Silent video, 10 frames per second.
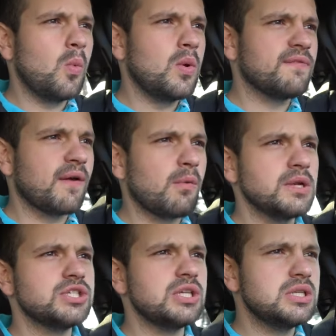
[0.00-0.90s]
if I
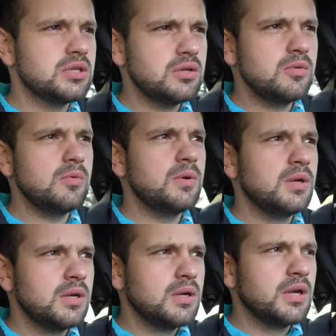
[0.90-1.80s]
want G2
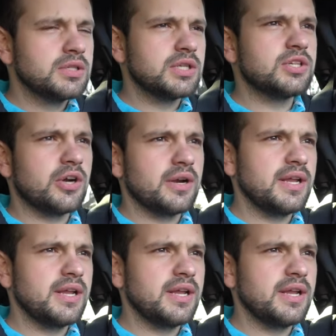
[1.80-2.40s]
to turn